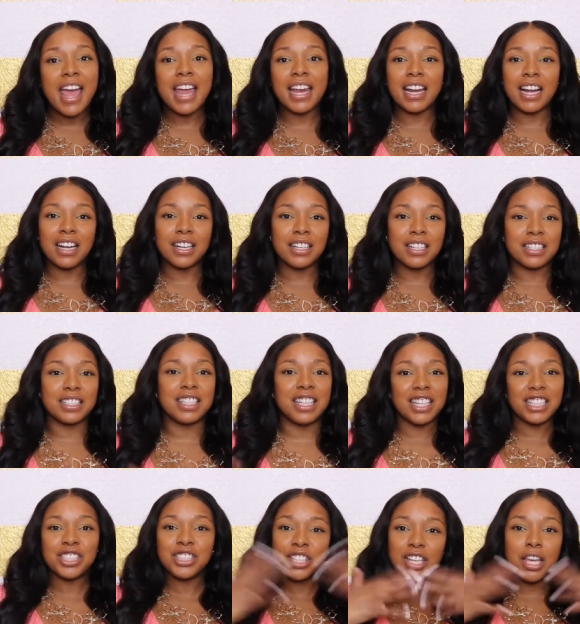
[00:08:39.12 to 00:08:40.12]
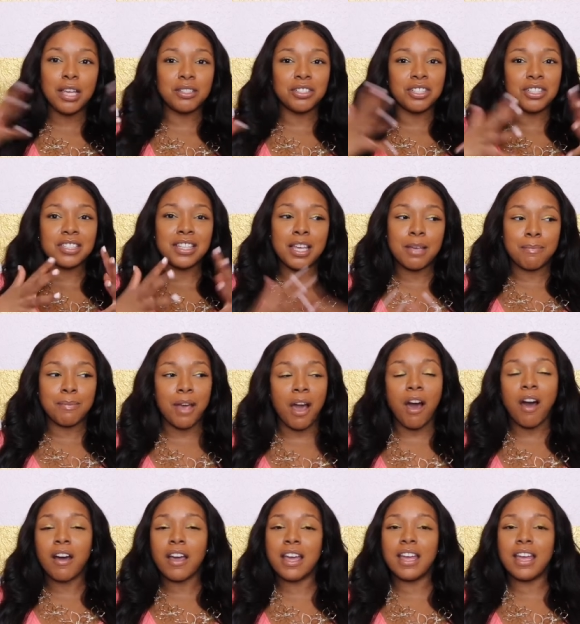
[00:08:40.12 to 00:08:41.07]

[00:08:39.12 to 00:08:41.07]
and um, get keep just keep y'all